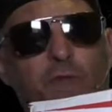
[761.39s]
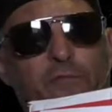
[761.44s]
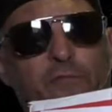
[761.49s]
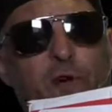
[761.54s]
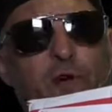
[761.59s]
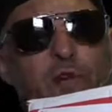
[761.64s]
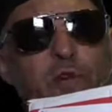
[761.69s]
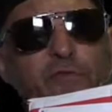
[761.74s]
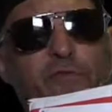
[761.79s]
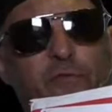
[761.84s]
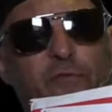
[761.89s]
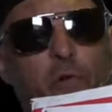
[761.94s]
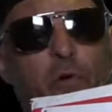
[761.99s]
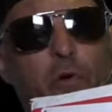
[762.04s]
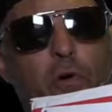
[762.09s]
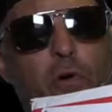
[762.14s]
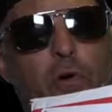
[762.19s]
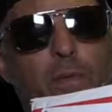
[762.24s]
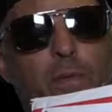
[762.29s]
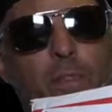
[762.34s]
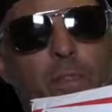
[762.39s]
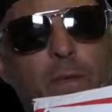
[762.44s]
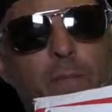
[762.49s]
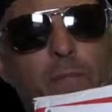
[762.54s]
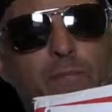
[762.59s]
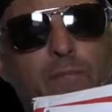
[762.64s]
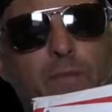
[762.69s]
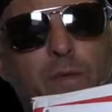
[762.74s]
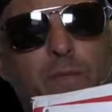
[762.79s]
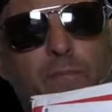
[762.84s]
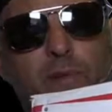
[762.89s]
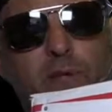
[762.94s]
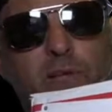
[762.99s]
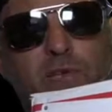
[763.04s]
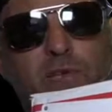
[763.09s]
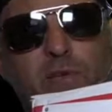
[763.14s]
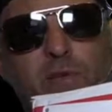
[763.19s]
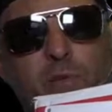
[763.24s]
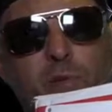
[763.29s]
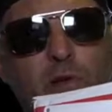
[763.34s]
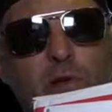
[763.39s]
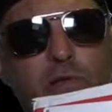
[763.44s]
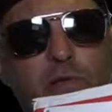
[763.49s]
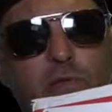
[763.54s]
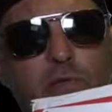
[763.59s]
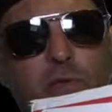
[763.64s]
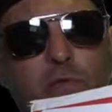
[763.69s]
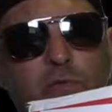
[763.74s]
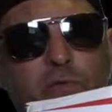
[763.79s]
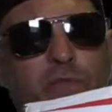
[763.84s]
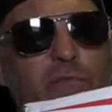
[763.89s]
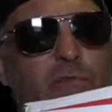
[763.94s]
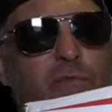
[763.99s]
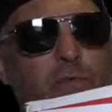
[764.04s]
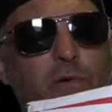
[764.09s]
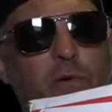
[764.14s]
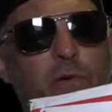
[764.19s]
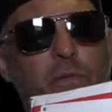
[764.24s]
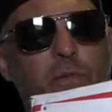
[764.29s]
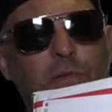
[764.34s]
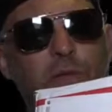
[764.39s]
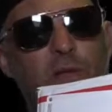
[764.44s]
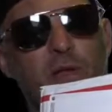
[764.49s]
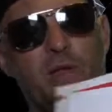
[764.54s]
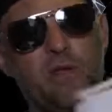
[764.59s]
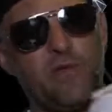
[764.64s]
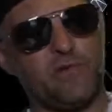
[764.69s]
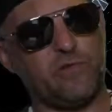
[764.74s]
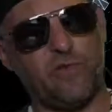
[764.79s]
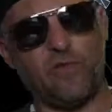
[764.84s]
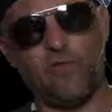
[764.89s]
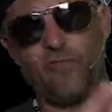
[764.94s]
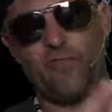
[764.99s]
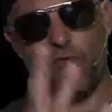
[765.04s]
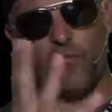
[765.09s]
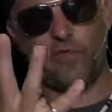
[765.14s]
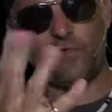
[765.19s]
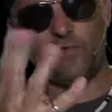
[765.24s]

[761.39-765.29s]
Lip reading: The first 4 PG-1, 2, 3, 4. There's only 4 of